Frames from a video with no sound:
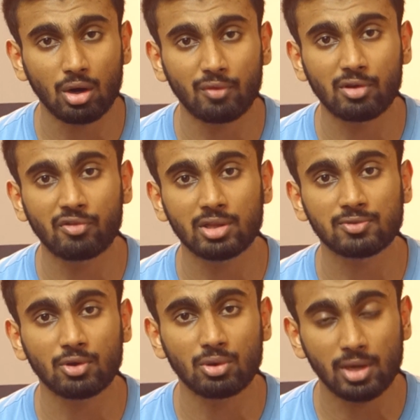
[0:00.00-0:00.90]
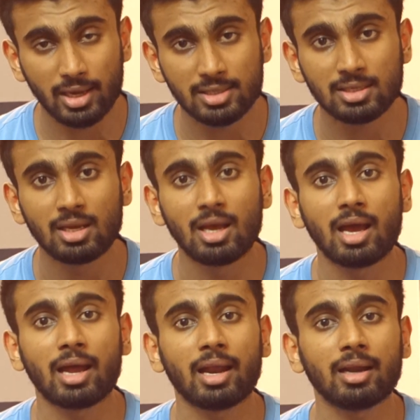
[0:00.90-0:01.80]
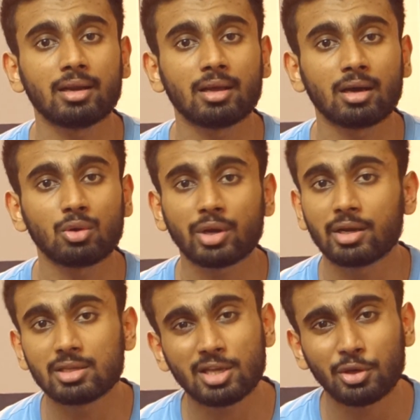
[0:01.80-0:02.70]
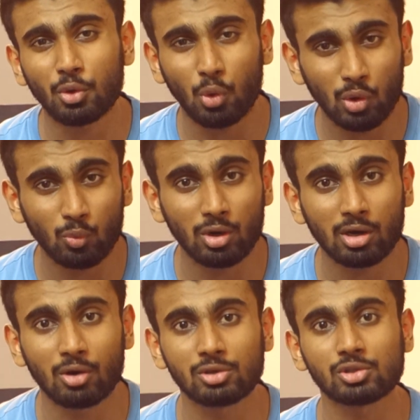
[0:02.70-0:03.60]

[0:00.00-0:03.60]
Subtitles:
a lot of difference for you guys, and you can design your own workout.